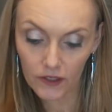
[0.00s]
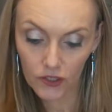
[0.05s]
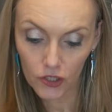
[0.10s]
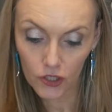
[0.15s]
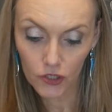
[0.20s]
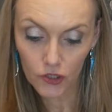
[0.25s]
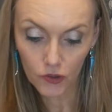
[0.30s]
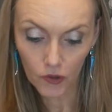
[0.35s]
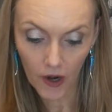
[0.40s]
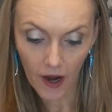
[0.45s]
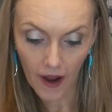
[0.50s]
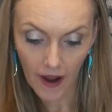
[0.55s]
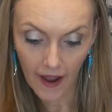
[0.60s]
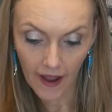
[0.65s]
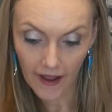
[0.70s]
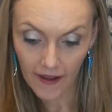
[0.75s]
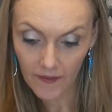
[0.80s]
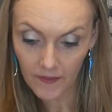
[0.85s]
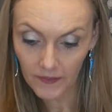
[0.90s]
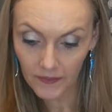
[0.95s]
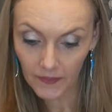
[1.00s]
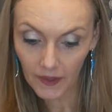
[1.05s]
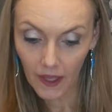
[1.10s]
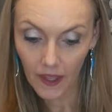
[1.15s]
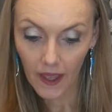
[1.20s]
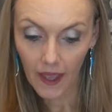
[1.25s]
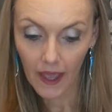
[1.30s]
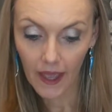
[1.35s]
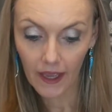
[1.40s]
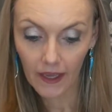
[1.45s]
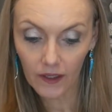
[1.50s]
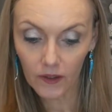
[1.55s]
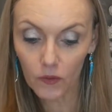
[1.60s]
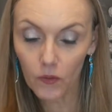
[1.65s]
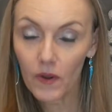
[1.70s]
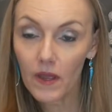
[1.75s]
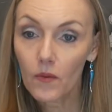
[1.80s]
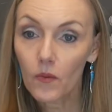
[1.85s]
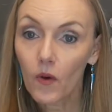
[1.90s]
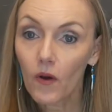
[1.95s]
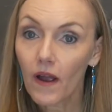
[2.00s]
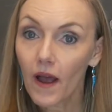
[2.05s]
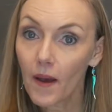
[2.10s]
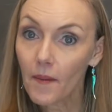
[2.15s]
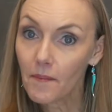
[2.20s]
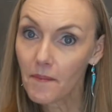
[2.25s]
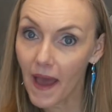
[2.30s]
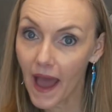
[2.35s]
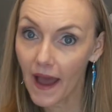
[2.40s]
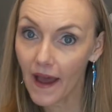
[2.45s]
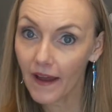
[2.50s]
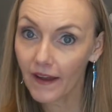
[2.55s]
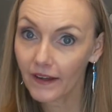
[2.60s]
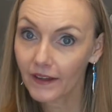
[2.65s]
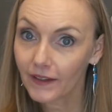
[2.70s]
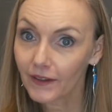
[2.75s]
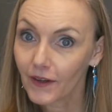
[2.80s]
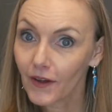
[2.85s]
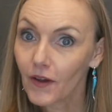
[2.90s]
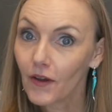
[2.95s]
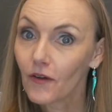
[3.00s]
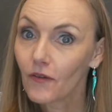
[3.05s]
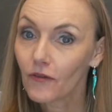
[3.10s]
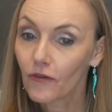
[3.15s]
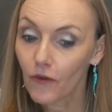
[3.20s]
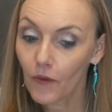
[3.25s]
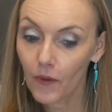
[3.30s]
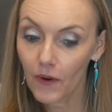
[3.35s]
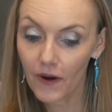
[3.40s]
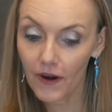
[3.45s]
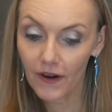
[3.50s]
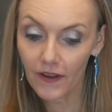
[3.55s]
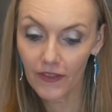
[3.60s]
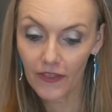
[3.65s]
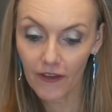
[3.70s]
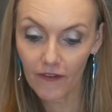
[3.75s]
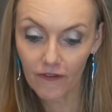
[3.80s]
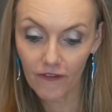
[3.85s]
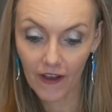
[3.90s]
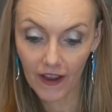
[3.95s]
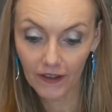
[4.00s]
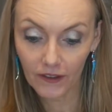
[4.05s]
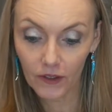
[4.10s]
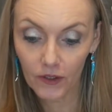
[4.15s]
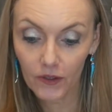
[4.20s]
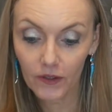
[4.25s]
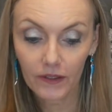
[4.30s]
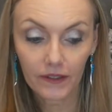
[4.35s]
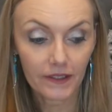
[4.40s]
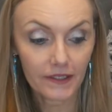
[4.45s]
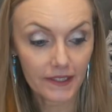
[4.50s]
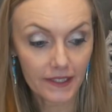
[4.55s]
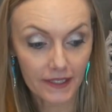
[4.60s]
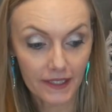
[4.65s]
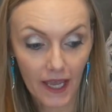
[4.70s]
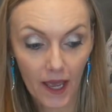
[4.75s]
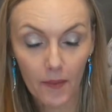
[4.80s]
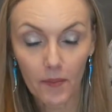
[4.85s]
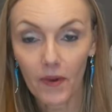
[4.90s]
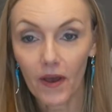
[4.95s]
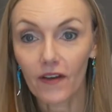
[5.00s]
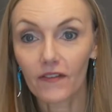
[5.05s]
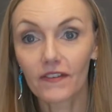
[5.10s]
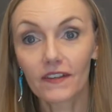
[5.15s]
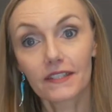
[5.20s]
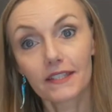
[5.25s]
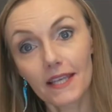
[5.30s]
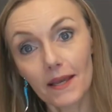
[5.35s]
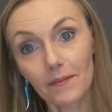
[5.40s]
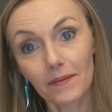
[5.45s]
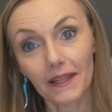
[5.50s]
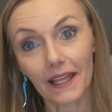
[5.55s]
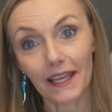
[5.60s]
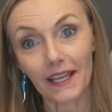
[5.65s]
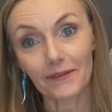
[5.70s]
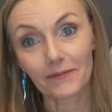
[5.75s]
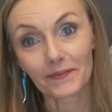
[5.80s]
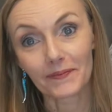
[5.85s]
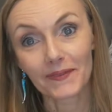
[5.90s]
to dry, and we will come back for the final step of assembly.